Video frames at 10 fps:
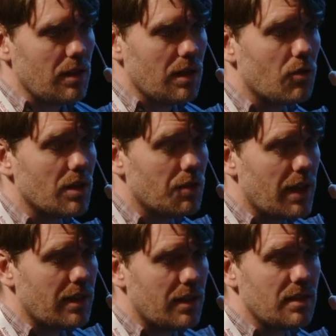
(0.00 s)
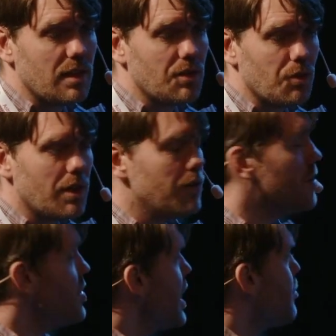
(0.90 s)
in order to get this into a
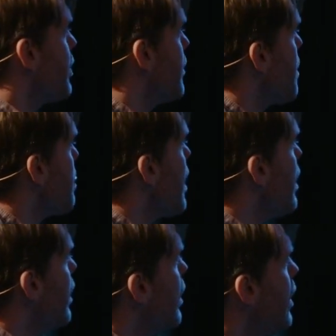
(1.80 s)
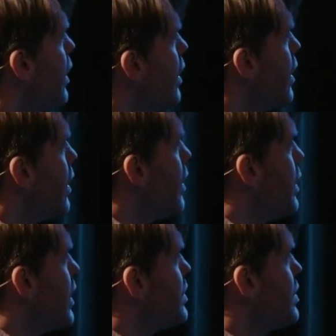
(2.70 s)
good shape.
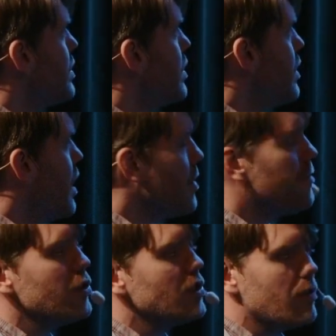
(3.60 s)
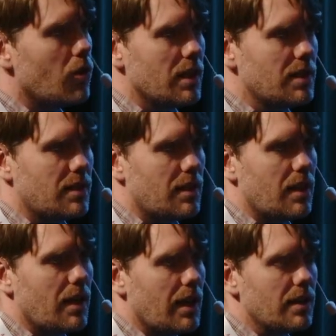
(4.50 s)
I mean, first of all, it's
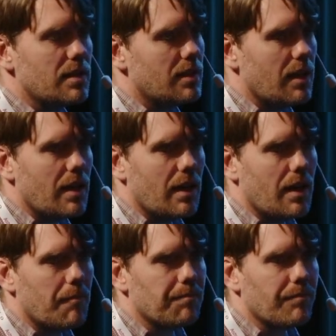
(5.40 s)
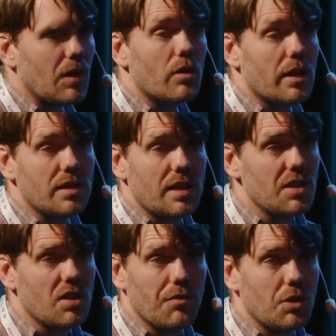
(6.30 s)
the
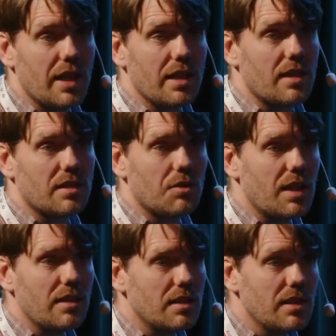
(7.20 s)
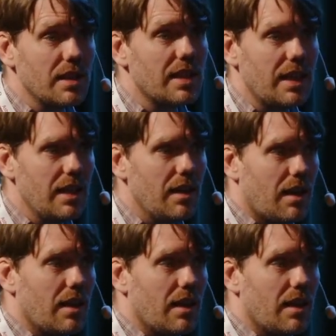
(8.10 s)
organization of your data. So that is still key. I